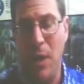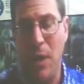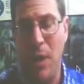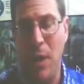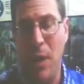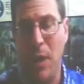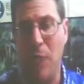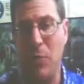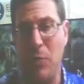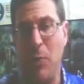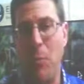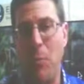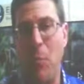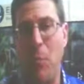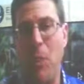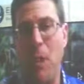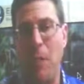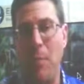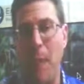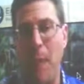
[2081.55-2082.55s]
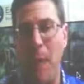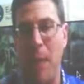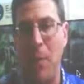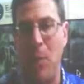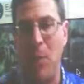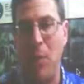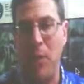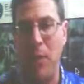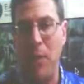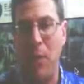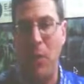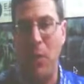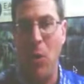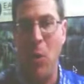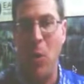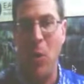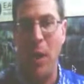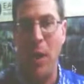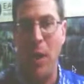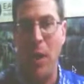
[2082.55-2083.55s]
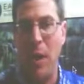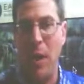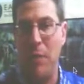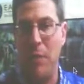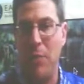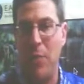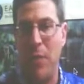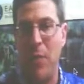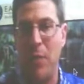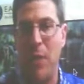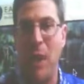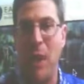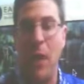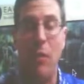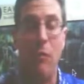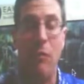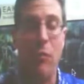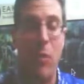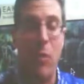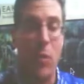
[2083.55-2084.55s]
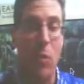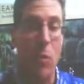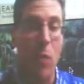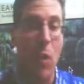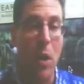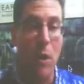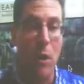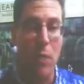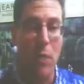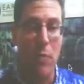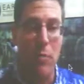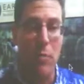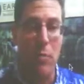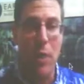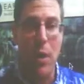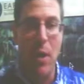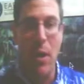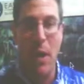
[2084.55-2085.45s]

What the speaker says: to marine mammals in Hawaii and Southern California waters,